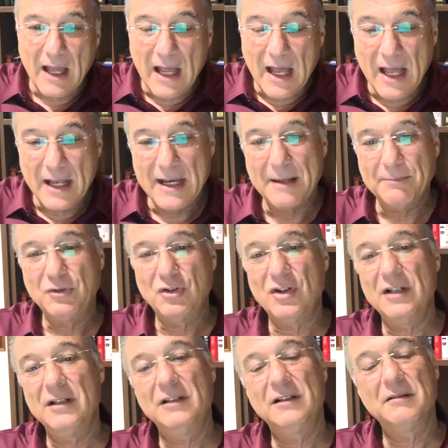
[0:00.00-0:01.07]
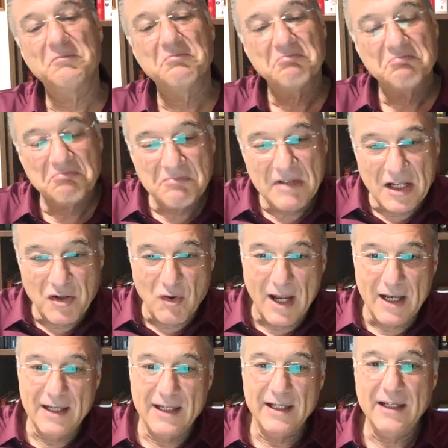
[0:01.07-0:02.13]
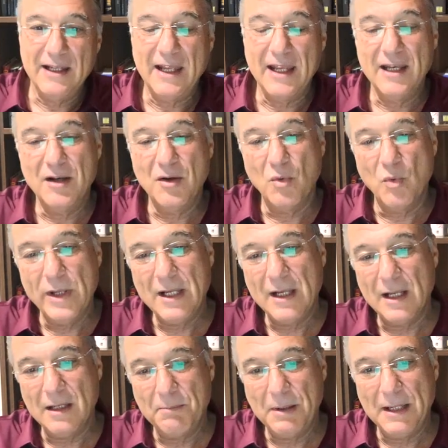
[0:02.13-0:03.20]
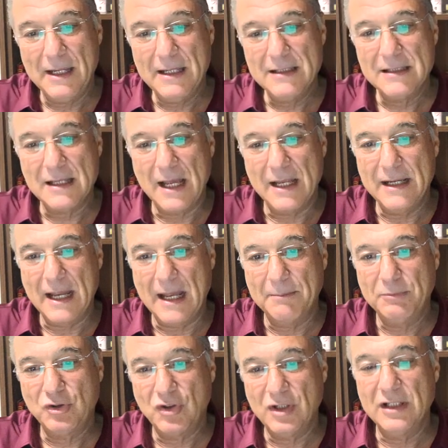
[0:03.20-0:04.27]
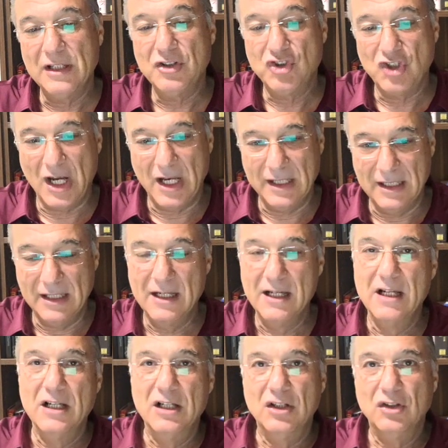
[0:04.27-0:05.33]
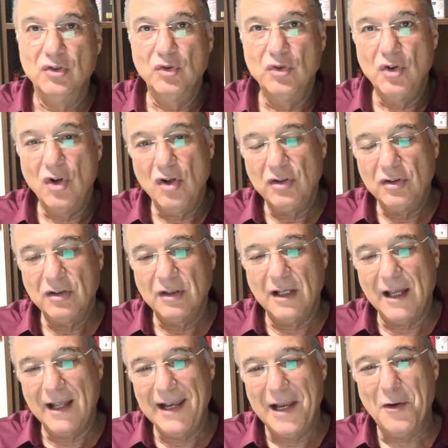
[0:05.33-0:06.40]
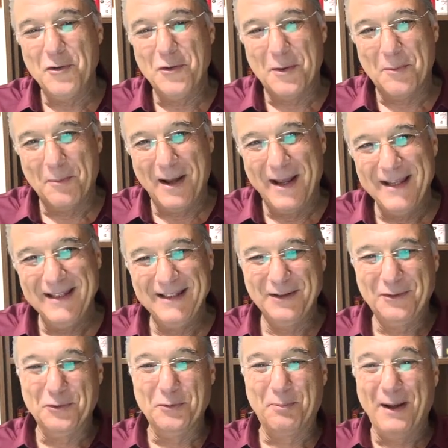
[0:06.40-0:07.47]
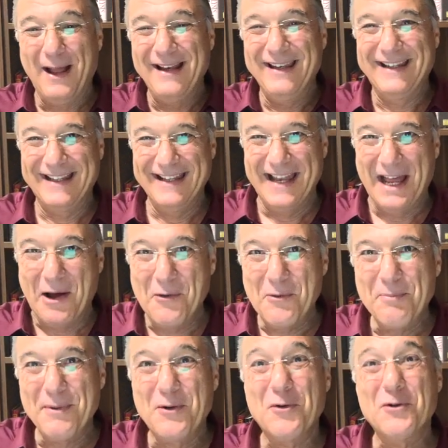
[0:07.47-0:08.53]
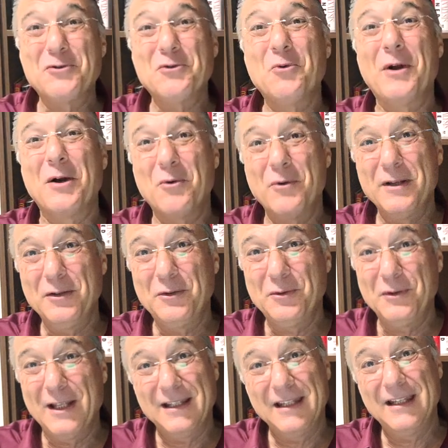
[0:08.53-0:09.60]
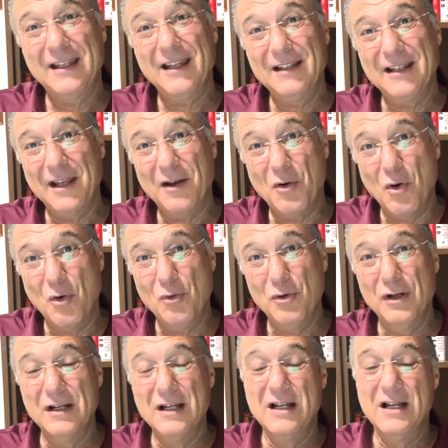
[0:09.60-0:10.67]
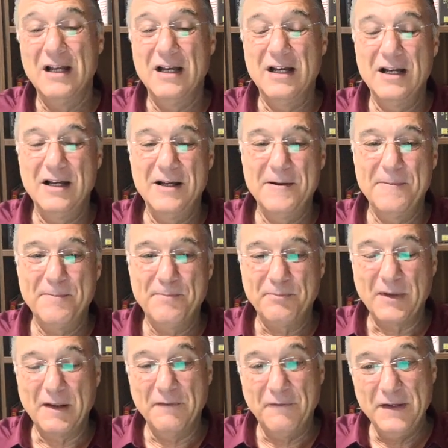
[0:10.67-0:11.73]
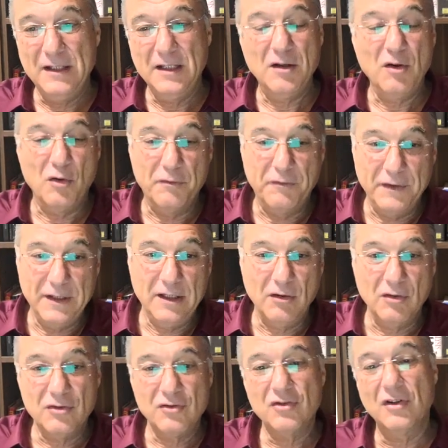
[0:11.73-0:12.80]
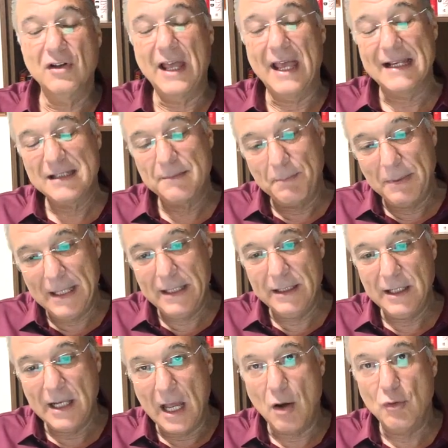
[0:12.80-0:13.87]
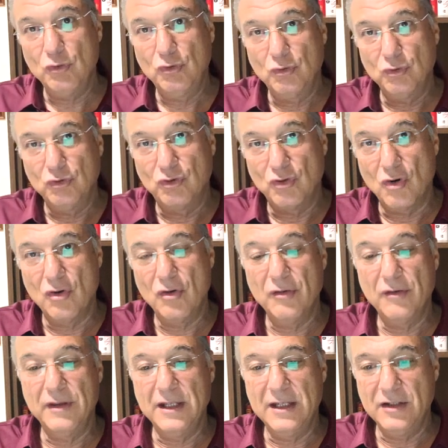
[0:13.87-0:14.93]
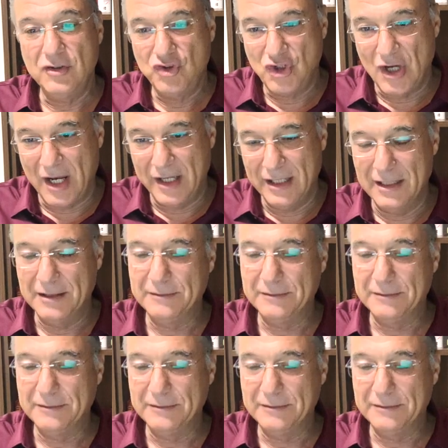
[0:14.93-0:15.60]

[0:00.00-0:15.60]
an uptrend, a rally, and we can place an uptrend channel. Do not allow your mind to panic now, because we're going to dedicate a whole video or videos explaining how to draw the channel.